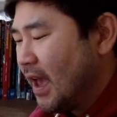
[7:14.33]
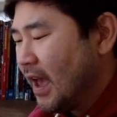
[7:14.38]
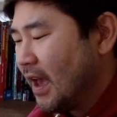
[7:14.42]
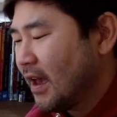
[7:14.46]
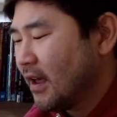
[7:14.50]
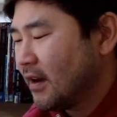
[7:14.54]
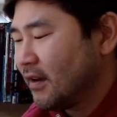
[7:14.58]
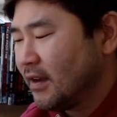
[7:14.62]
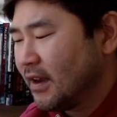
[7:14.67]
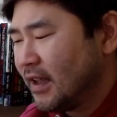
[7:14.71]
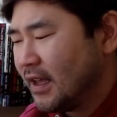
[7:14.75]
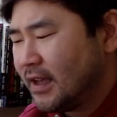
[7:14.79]

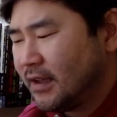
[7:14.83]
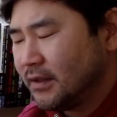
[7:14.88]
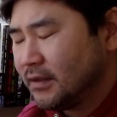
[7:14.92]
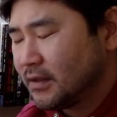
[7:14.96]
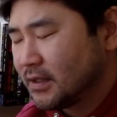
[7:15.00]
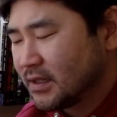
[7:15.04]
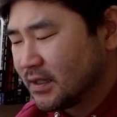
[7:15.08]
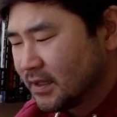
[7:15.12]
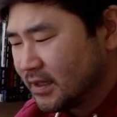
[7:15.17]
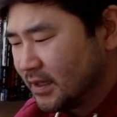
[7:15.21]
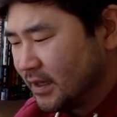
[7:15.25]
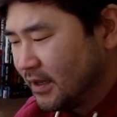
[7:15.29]
And
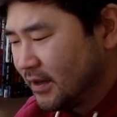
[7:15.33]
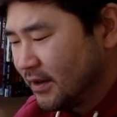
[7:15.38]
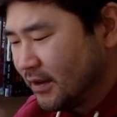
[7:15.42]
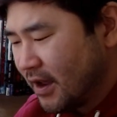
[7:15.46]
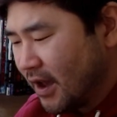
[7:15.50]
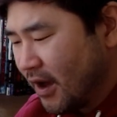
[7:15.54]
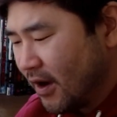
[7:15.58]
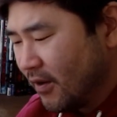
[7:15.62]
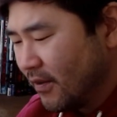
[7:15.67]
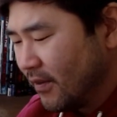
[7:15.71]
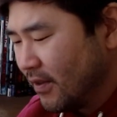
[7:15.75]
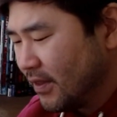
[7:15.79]
he's, you
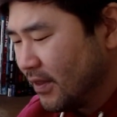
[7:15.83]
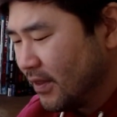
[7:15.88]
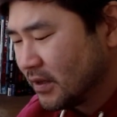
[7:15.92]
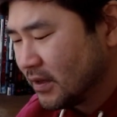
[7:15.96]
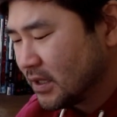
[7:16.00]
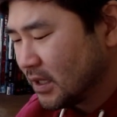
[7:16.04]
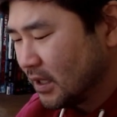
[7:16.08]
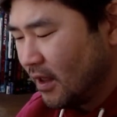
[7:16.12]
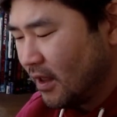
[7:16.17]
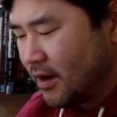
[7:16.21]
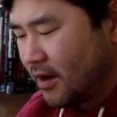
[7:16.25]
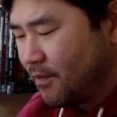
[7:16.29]
know, there's
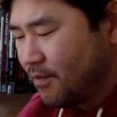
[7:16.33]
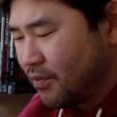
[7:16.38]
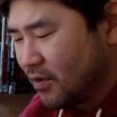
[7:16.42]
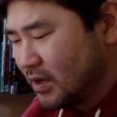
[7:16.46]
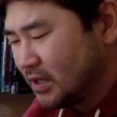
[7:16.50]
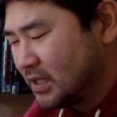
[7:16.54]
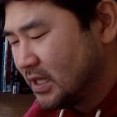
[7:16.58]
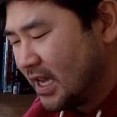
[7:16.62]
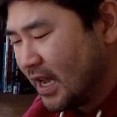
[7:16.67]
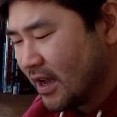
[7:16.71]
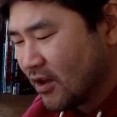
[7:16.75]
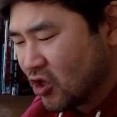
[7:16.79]
a lot of
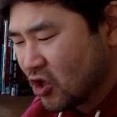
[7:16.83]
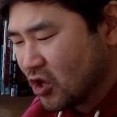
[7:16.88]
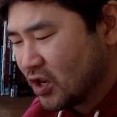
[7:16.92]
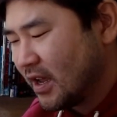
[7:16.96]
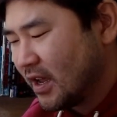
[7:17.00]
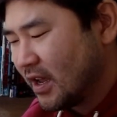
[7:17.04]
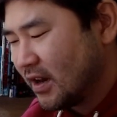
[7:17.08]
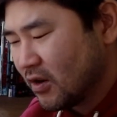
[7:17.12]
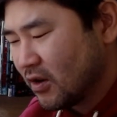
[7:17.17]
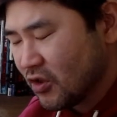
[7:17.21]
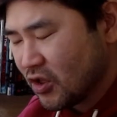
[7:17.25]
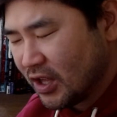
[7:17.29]
protection
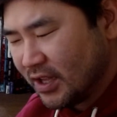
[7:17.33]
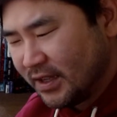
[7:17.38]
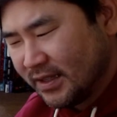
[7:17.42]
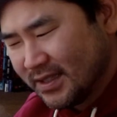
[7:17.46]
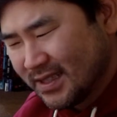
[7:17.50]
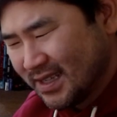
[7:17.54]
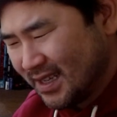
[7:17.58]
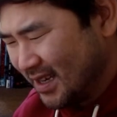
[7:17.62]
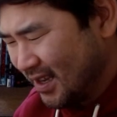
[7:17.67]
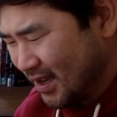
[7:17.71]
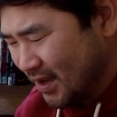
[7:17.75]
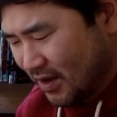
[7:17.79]
energy.
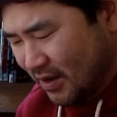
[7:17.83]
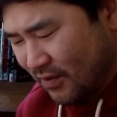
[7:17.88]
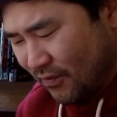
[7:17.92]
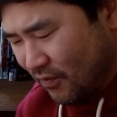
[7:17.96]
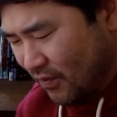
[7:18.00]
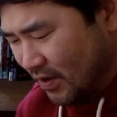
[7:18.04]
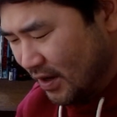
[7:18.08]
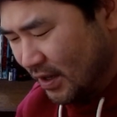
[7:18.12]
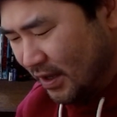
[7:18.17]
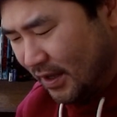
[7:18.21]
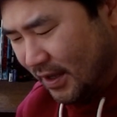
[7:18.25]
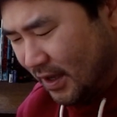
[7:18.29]
He's in a
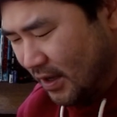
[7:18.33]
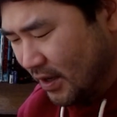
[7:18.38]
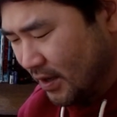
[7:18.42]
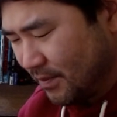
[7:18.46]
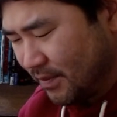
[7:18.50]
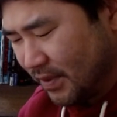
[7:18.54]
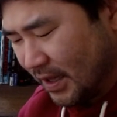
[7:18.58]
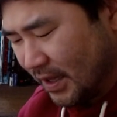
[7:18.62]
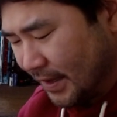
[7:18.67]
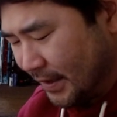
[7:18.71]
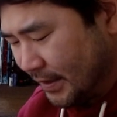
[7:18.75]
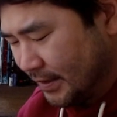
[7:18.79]
really good
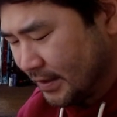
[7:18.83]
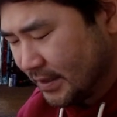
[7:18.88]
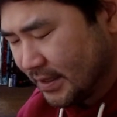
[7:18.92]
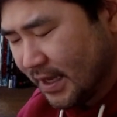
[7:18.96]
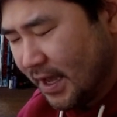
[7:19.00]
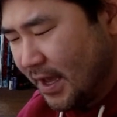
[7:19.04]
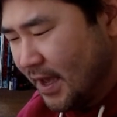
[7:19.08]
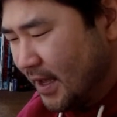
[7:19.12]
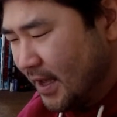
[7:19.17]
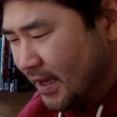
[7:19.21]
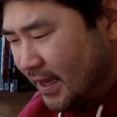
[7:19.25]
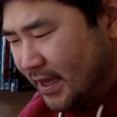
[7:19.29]
place.
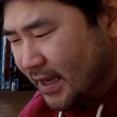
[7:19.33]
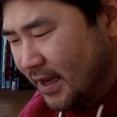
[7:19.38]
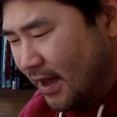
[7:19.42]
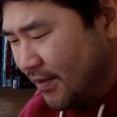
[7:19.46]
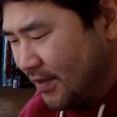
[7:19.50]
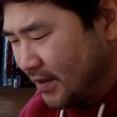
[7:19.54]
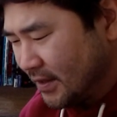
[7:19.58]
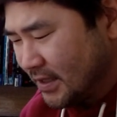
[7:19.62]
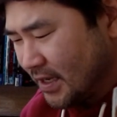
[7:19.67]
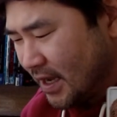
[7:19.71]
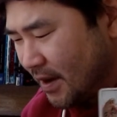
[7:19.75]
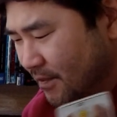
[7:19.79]
He got
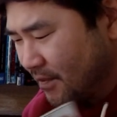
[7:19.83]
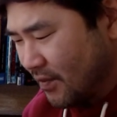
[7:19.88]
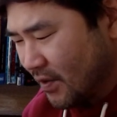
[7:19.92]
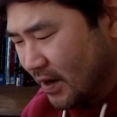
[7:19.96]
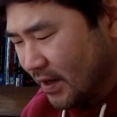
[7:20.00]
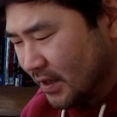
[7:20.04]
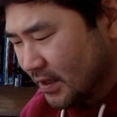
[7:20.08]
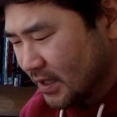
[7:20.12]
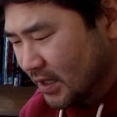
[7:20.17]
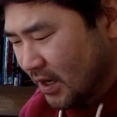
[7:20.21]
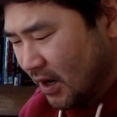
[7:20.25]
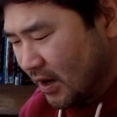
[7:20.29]
the
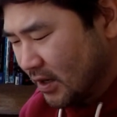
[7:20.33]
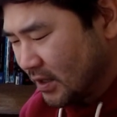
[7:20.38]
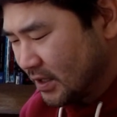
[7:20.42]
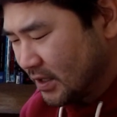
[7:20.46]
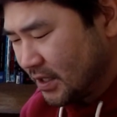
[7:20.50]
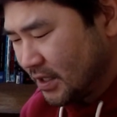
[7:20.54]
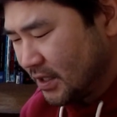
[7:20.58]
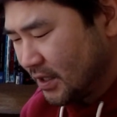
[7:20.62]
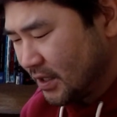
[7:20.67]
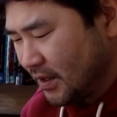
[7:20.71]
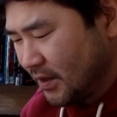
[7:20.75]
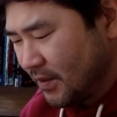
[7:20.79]
Temperance card,
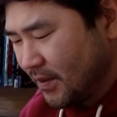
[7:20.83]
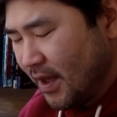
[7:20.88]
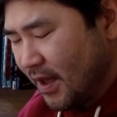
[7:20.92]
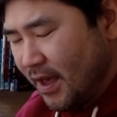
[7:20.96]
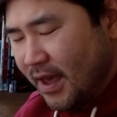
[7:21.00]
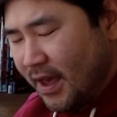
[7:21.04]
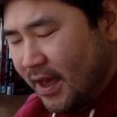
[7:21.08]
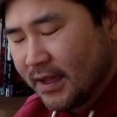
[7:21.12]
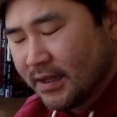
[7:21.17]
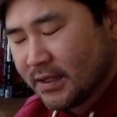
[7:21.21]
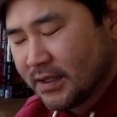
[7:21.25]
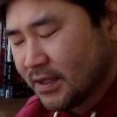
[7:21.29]
too,
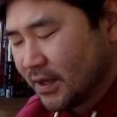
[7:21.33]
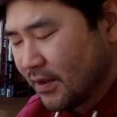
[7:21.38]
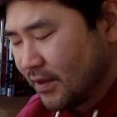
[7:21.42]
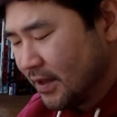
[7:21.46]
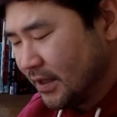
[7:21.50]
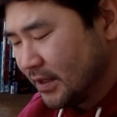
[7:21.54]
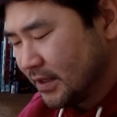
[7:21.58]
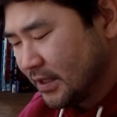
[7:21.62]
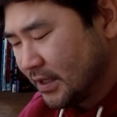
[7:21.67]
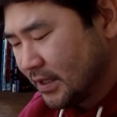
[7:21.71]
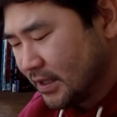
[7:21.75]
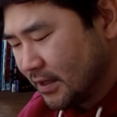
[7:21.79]
and so
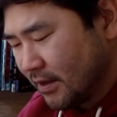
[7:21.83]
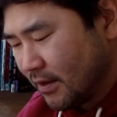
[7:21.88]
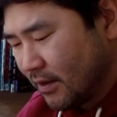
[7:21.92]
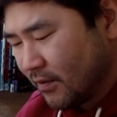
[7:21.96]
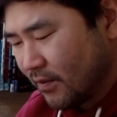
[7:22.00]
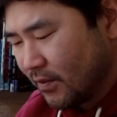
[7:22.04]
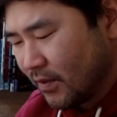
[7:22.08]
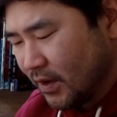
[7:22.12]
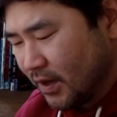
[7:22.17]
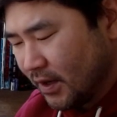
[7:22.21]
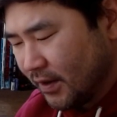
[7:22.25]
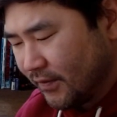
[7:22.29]
this is in the
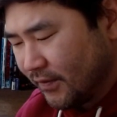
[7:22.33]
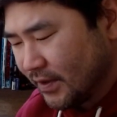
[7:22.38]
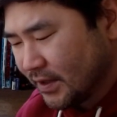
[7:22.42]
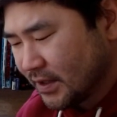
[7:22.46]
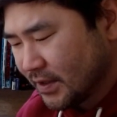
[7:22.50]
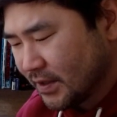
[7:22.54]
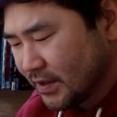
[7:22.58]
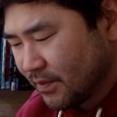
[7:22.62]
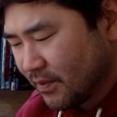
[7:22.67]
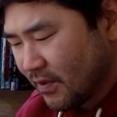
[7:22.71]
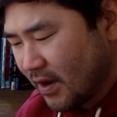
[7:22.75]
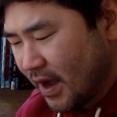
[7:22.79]
root of his
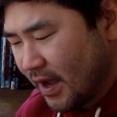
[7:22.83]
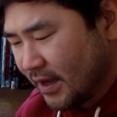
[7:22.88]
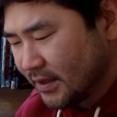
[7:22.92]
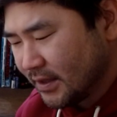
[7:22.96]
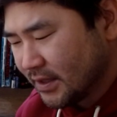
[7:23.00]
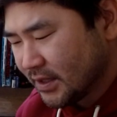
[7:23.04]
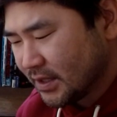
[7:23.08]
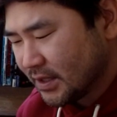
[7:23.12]
spread.